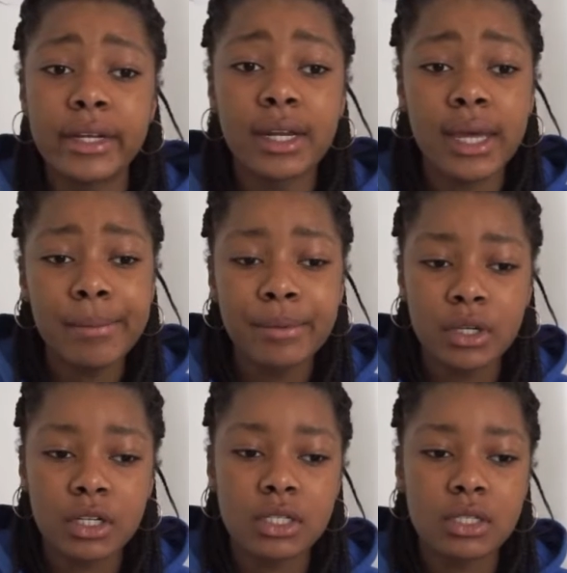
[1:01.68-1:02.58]
it enabled
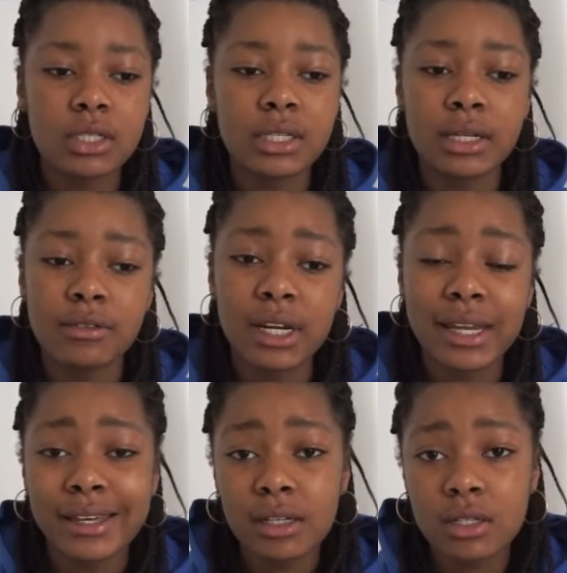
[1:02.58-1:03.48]
us to send
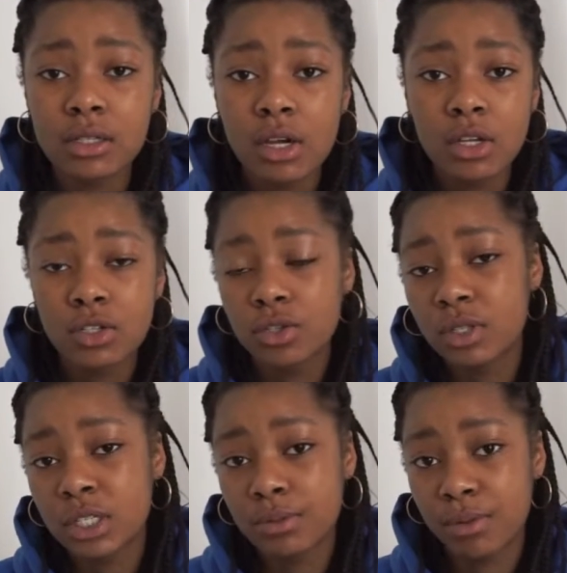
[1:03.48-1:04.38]
links to
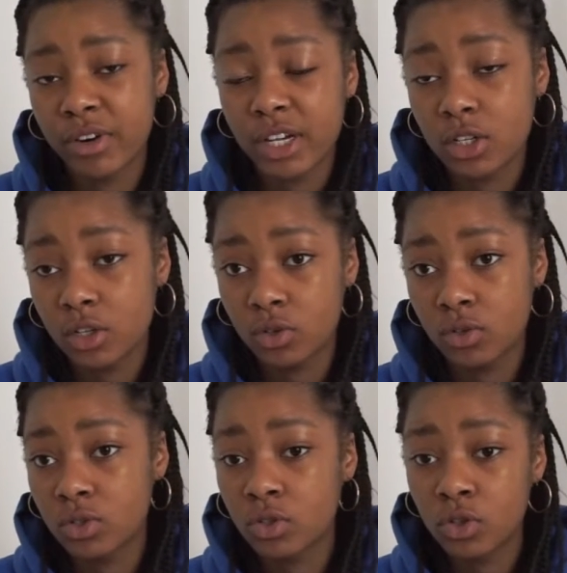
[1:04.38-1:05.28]

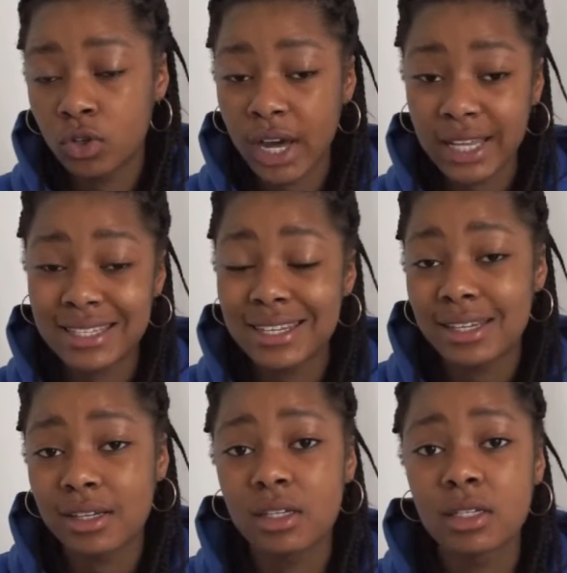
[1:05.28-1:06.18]
inspiration or
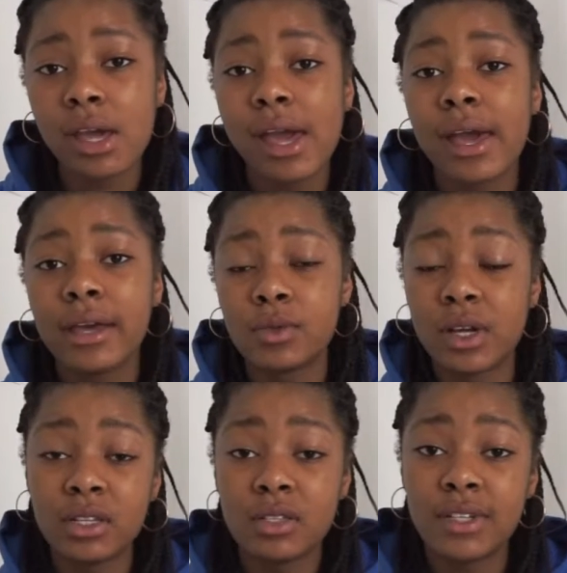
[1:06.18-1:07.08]
ideas, as
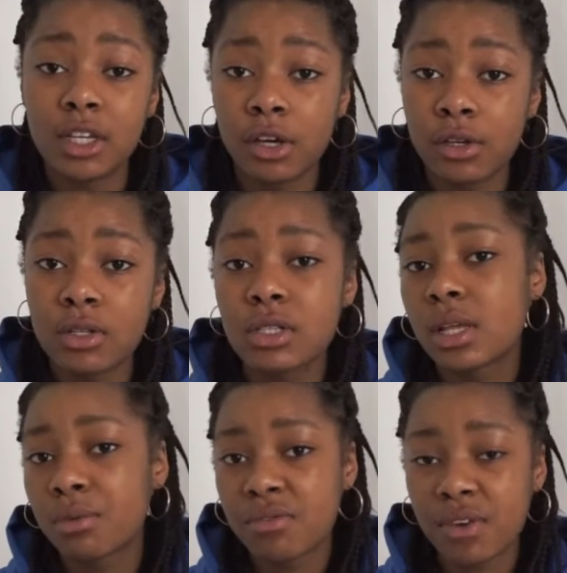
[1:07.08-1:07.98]
well as videos
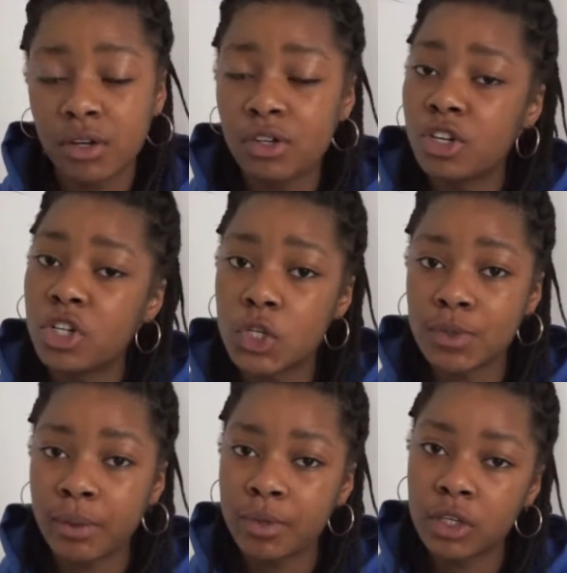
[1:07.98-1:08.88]
that we found on YouTube
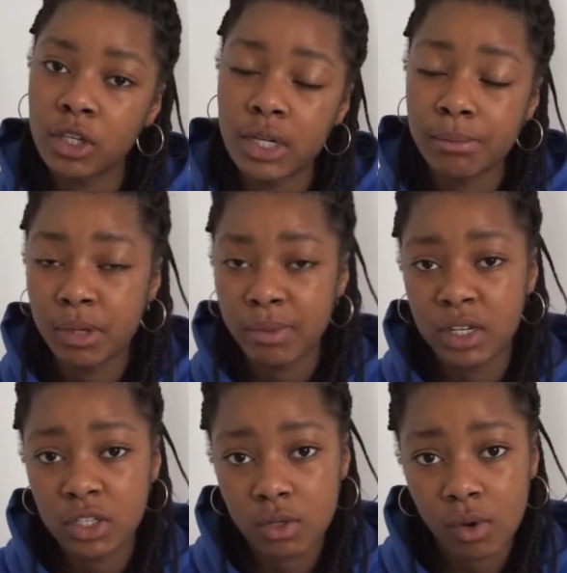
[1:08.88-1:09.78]
that we could implement
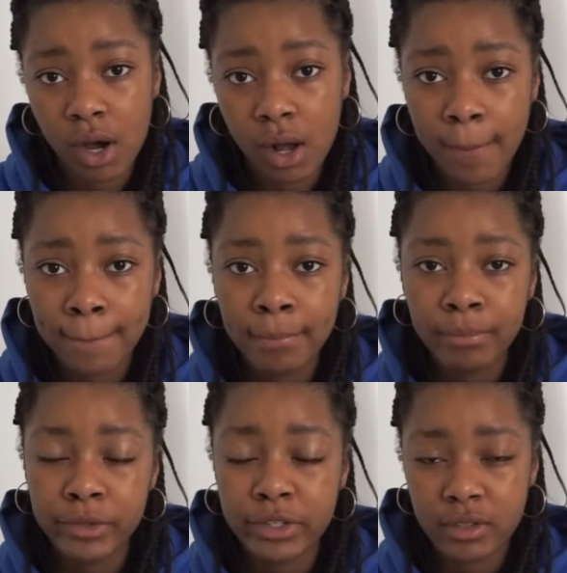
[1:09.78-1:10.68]
into our
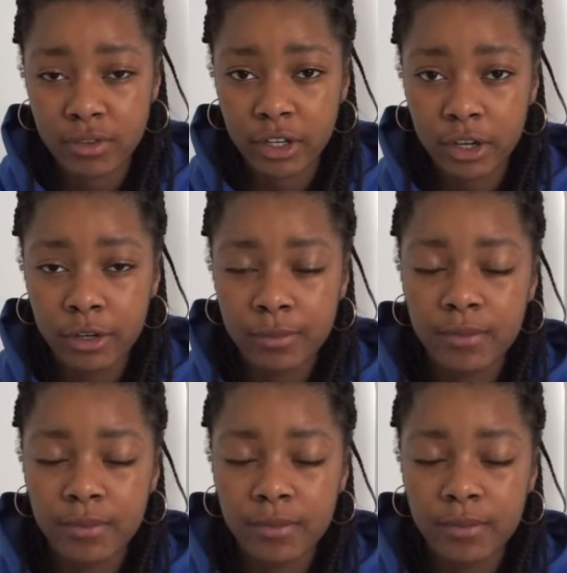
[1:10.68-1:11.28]
music video.